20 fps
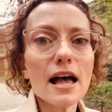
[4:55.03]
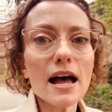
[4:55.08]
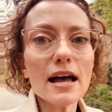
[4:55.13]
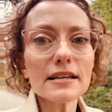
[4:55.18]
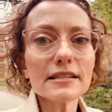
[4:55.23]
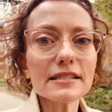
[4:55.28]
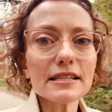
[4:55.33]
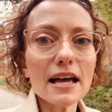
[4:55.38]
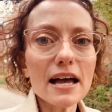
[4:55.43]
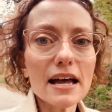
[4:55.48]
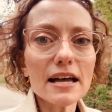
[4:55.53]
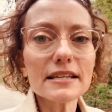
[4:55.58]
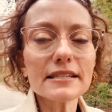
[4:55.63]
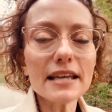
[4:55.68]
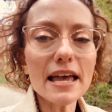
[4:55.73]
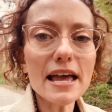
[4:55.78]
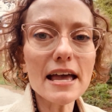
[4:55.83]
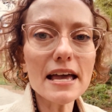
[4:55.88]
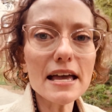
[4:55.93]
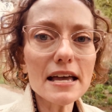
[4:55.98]
A size
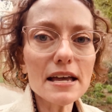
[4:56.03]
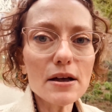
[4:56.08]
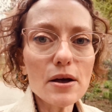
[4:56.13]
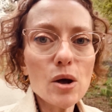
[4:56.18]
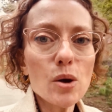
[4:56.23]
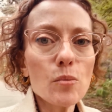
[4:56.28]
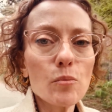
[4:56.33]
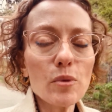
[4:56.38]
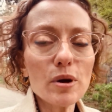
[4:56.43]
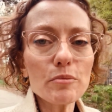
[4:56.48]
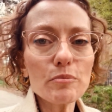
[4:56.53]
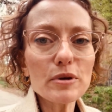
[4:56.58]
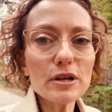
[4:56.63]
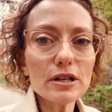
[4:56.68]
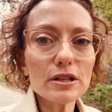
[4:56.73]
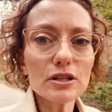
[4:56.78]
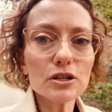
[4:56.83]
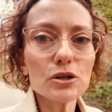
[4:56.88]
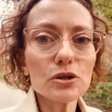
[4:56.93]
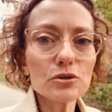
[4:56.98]
eight might be a
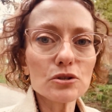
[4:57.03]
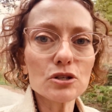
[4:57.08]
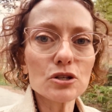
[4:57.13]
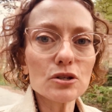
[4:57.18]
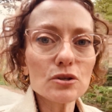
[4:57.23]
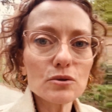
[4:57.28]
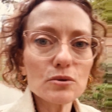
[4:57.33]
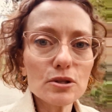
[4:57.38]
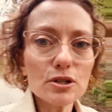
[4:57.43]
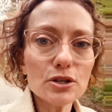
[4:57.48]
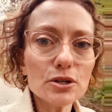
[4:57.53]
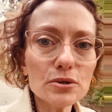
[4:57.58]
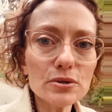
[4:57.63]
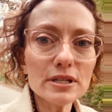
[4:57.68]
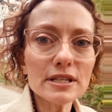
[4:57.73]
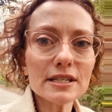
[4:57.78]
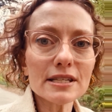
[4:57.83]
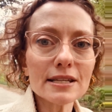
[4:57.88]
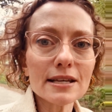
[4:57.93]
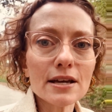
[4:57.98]
little too
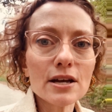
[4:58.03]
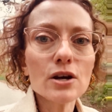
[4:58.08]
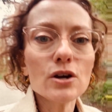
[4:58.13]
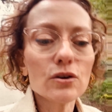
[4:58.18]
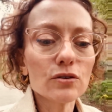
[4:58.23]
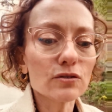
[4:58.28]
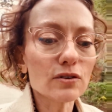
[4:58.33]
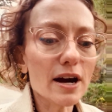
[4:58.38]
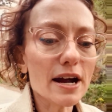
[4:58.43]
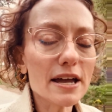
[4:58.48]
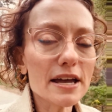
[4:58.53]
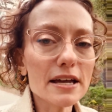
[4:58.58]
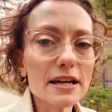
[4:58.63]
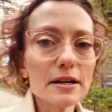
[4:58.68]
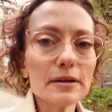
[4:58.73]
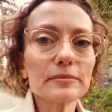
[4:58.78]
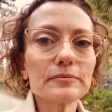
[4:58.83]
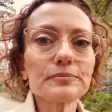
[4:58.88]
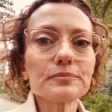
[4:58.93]
loose, right?